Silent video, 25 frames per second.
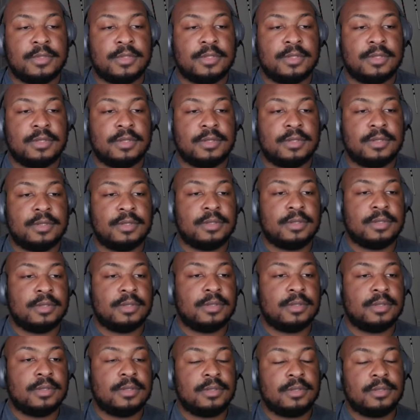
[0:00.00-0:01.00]

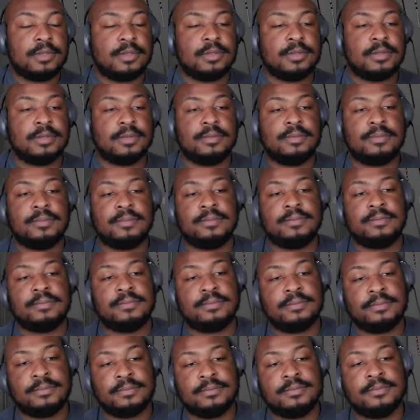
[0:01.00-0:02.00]

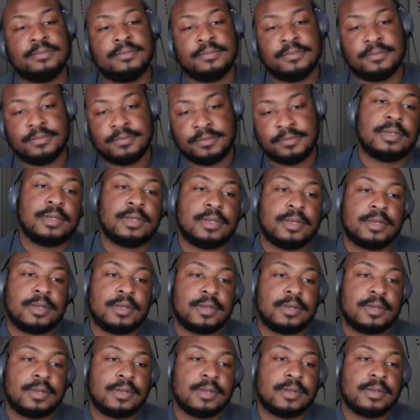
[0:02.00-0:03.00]

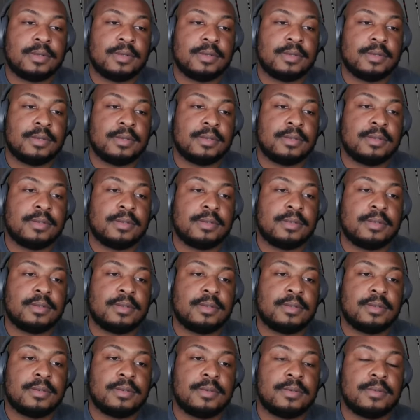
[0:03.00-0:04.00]

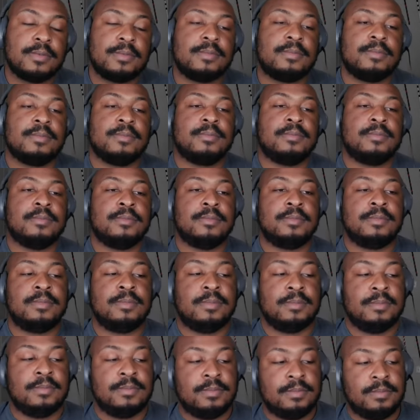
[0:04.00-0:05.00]

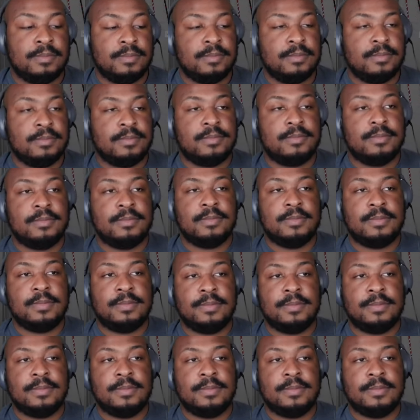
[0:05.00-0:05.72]
No words are spoken by the person on screen.